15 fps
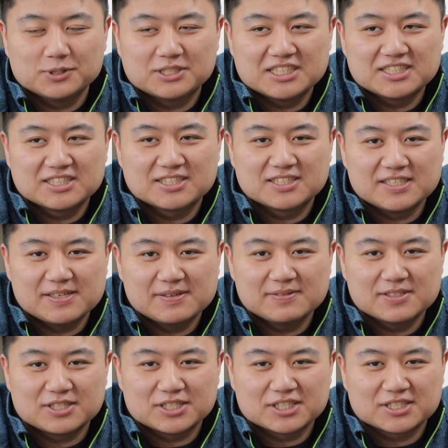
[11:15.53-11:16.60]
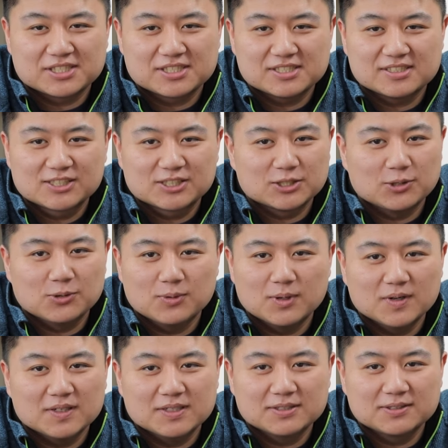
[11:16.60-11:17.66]
Food chain's theme is just so
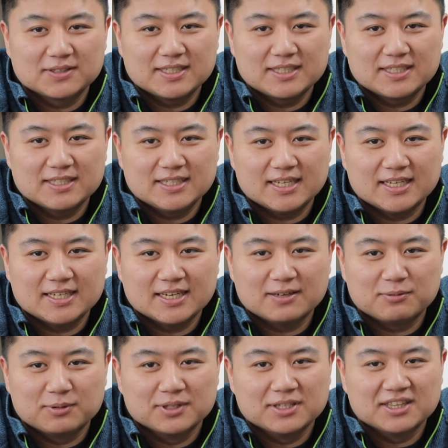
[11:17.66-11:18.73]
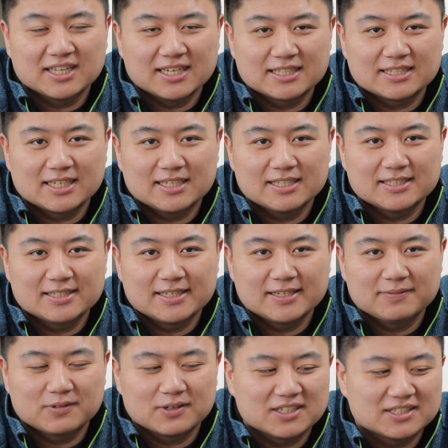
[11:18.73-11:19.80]
well integrated, and I really like that in the
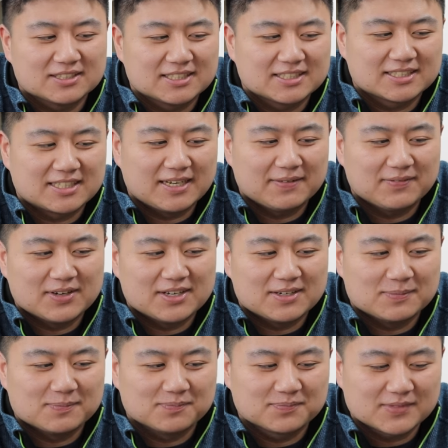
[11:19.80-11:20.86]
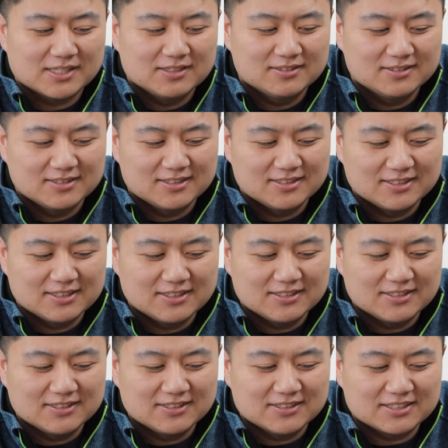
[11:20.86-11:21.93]
game. Whereas this game, um,
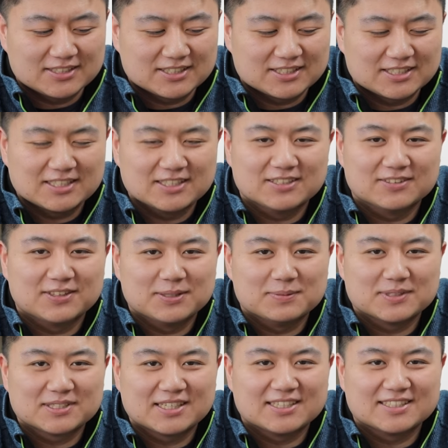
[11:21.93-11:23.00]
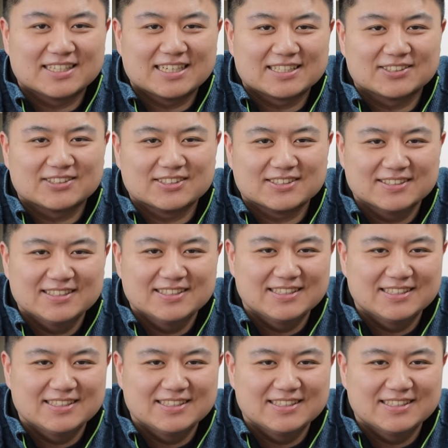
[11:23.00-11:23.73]
let's just say the theme is kind of tacked on.